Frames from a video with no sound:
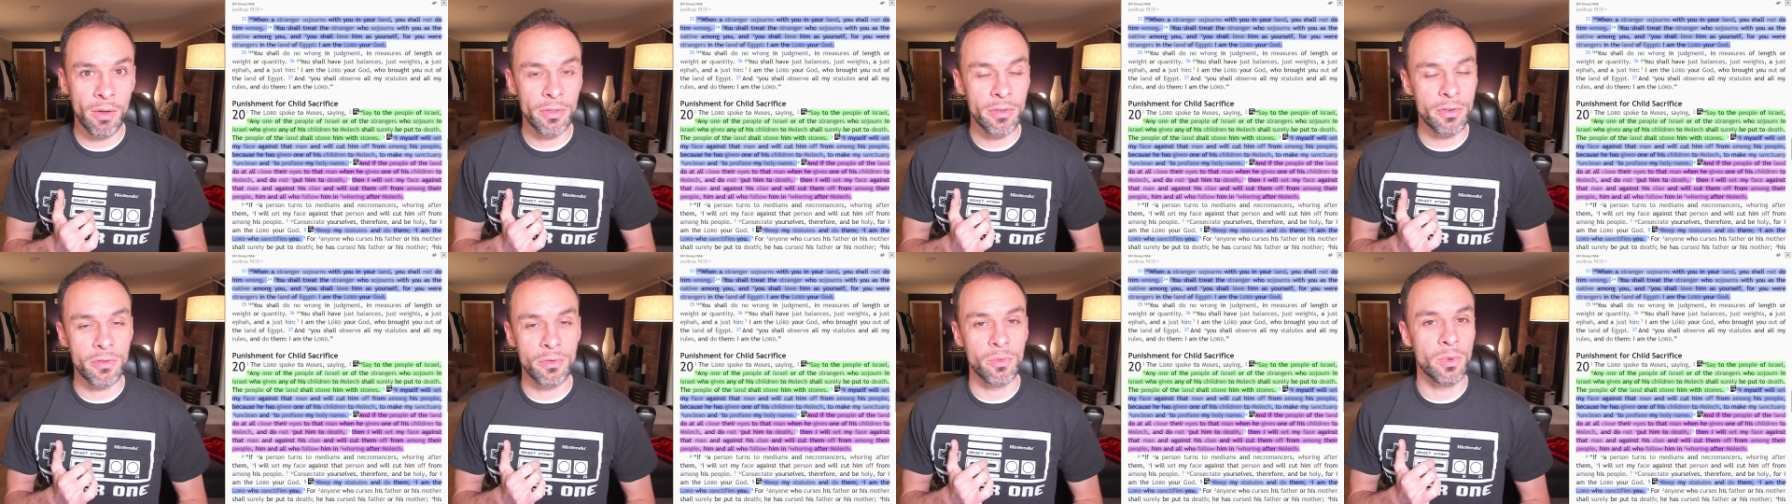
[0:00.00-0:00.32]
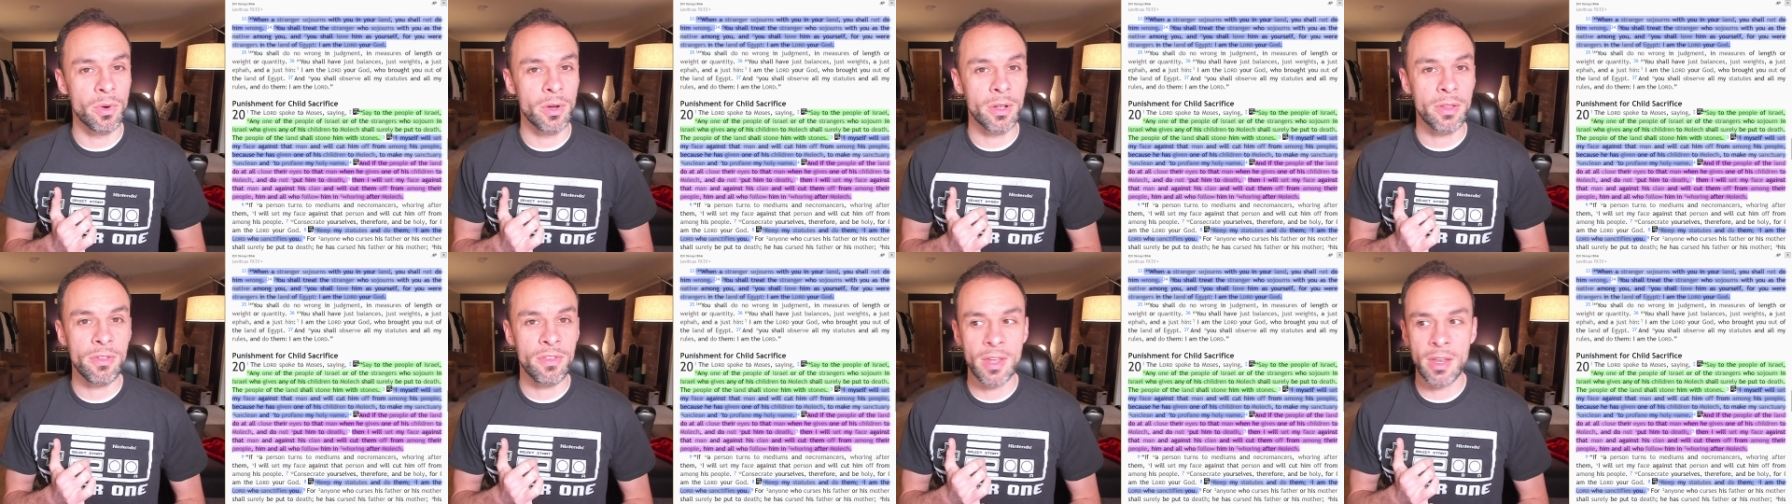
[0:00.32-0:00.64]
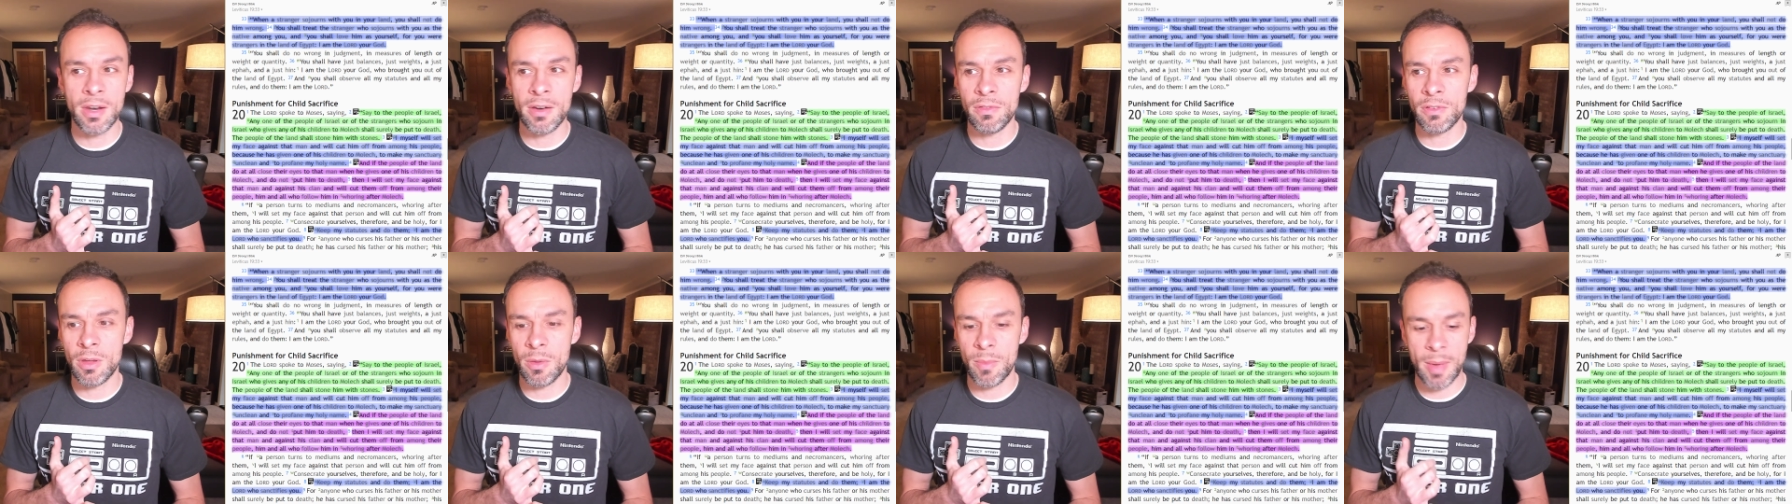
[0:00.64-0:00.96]
There's one set
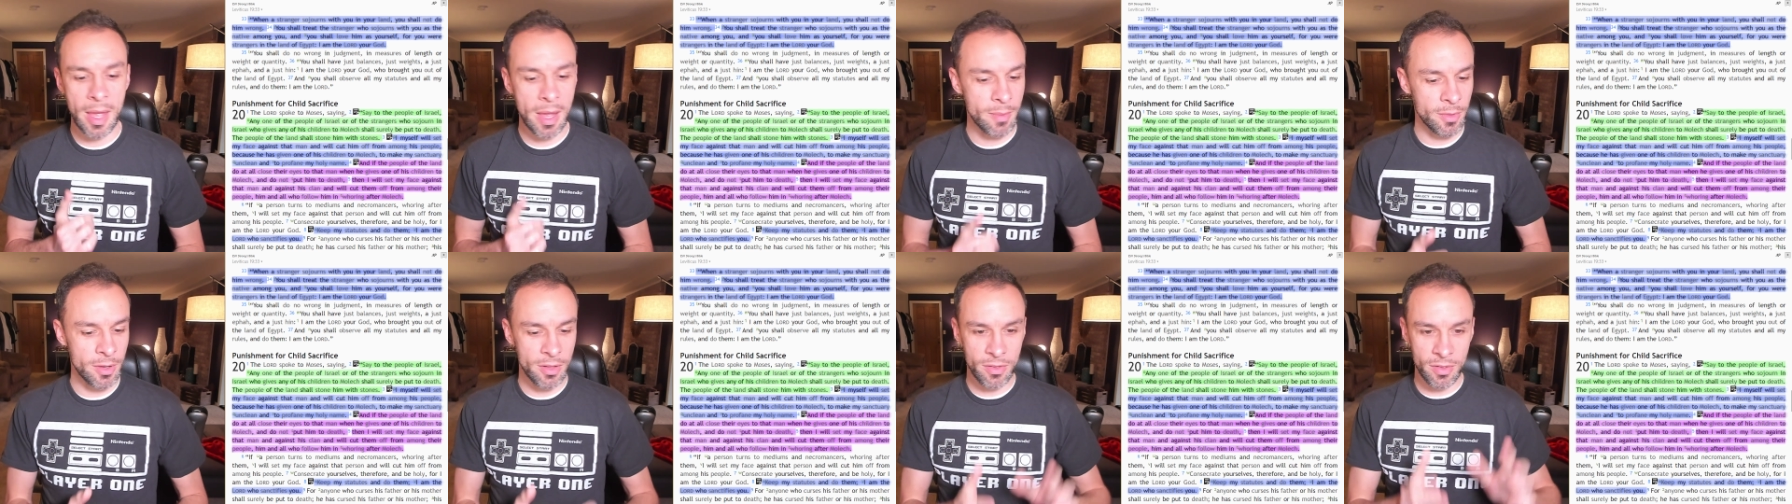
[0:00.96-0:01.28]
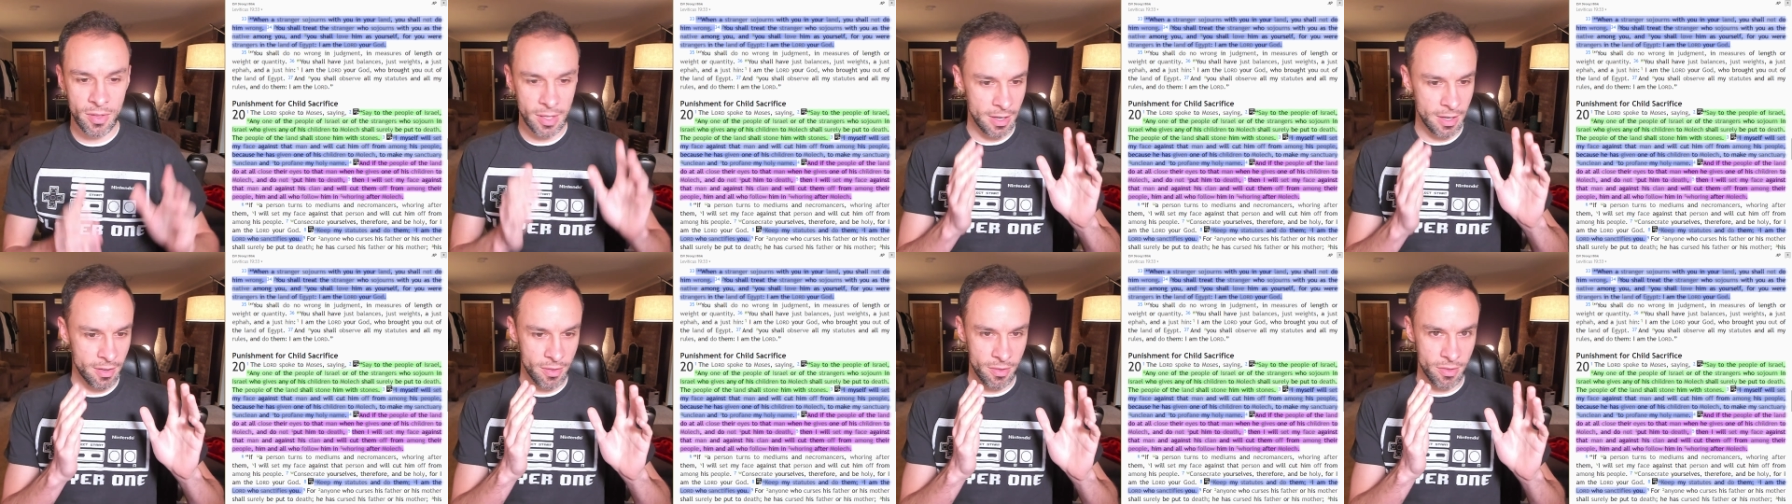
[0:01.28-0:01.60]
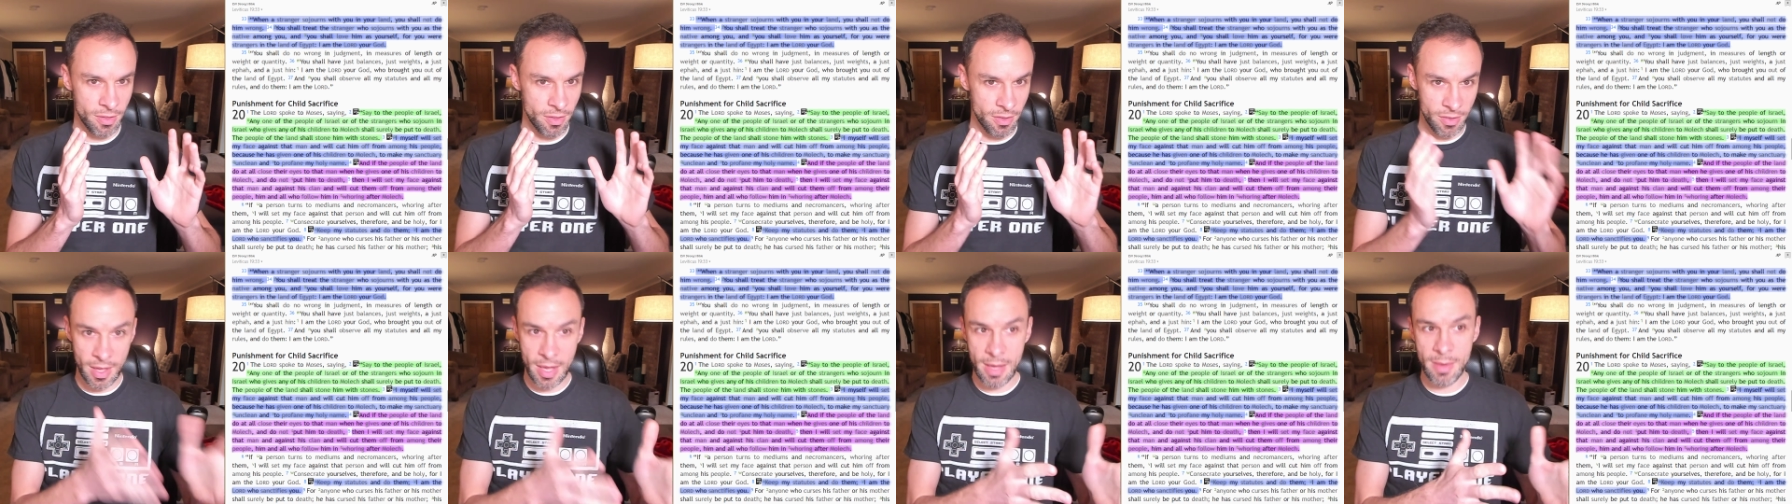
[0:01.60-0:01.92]
of commandments, and it's
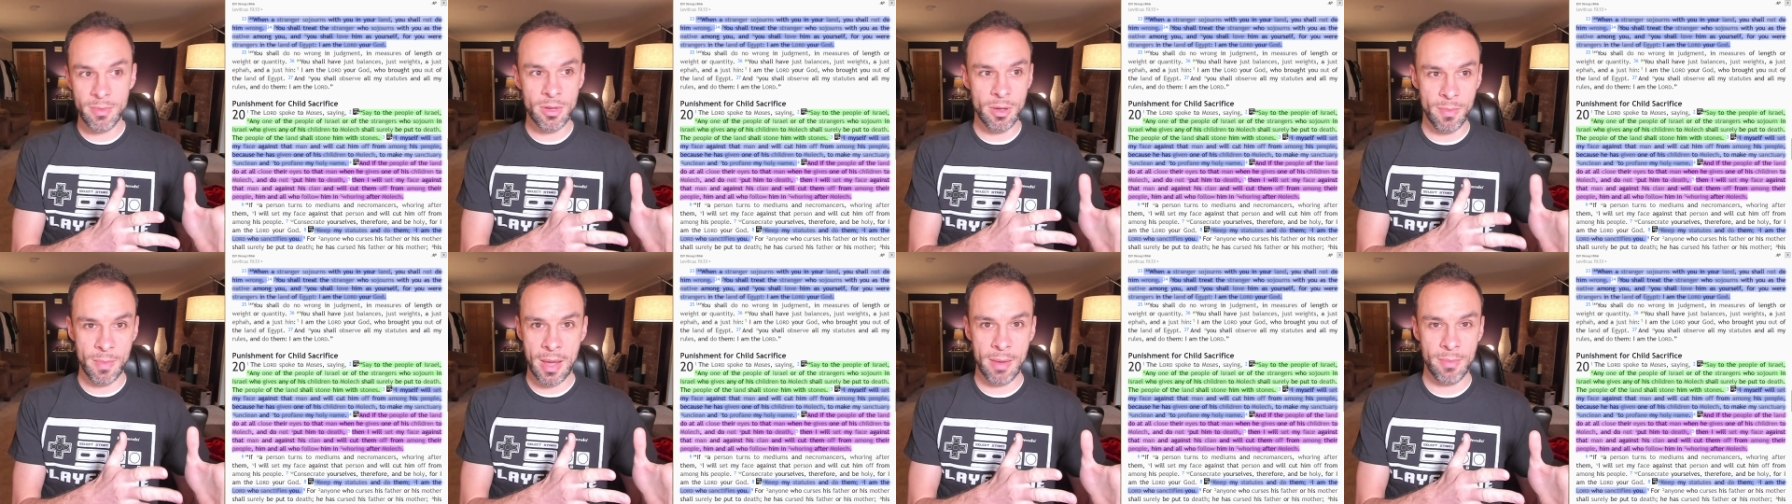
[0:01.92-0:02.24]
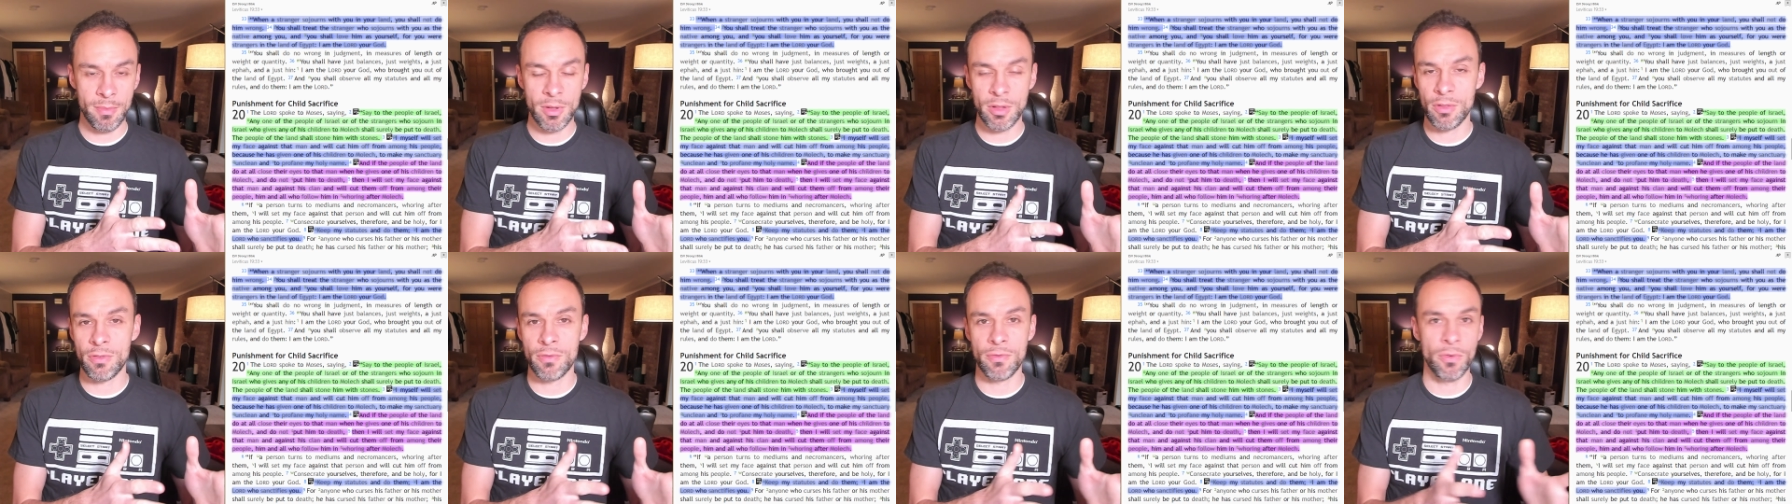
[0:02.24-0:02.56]
the same commandments